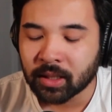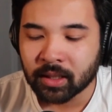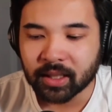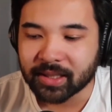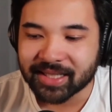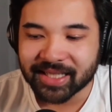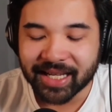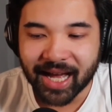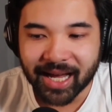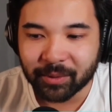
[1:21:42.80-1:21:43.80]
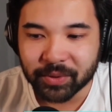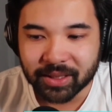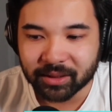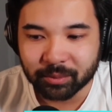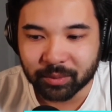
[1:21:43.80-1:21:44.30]
and the sky was a
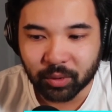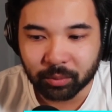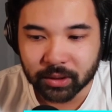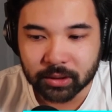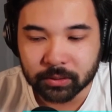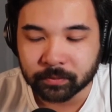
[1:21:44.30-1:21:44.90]
little bit more blue. And